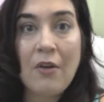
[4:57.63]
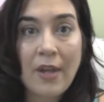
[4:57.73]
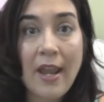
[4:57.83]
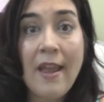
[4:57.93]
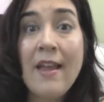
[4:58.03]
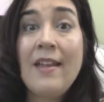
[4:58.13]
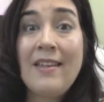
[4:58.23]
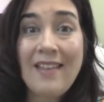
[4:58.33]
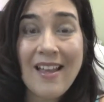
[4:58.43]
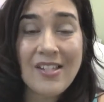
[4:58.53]
Okay,
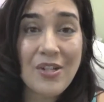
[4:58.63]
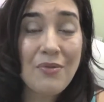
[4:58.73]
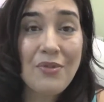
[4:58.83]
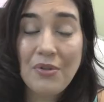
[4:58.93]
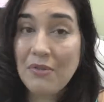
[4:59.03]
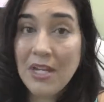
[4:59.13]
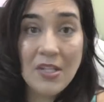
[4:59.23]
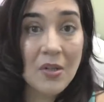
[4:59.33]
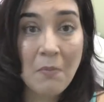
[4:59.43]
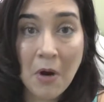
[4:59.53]
yes, you do
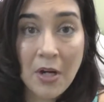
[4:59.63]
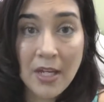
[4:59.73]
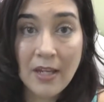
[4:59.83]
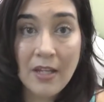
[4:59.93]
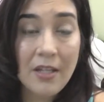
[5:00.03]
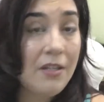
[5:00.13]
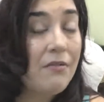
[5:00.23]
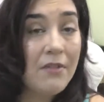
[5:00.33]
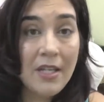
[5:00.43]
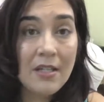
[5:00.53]
need to market.
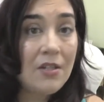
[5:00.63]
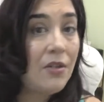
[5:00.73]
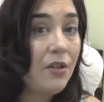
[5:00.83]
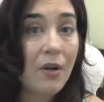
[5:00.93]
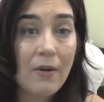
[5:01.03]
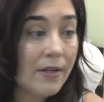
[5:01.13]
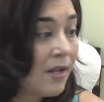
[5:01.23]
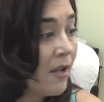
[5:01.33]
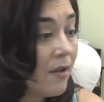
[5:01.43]
You need to go and,